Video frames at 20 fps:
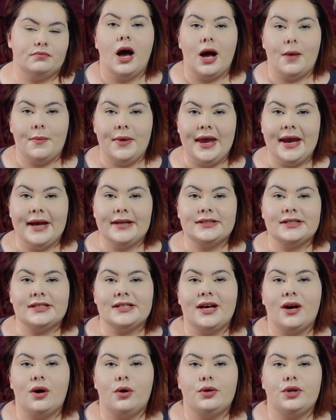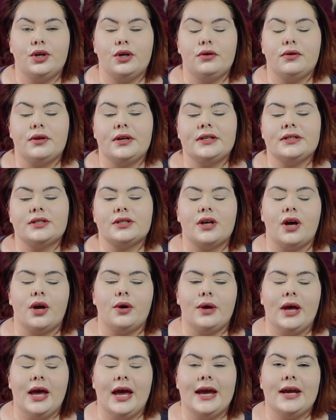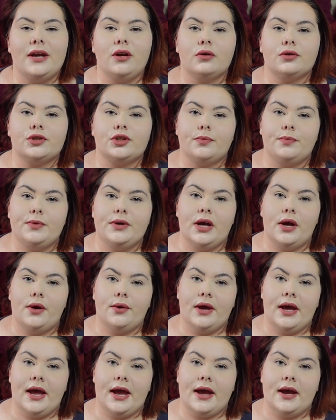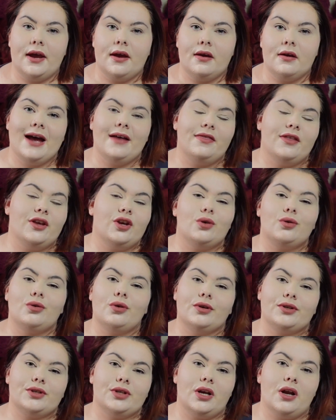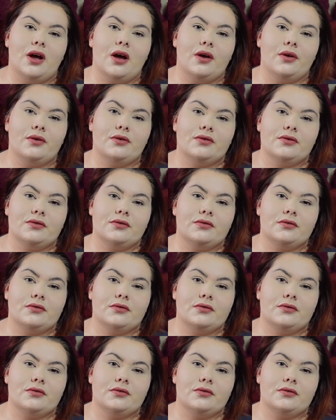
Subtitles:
I'm here to tell you that it's okay not to be okay and that you're not alone.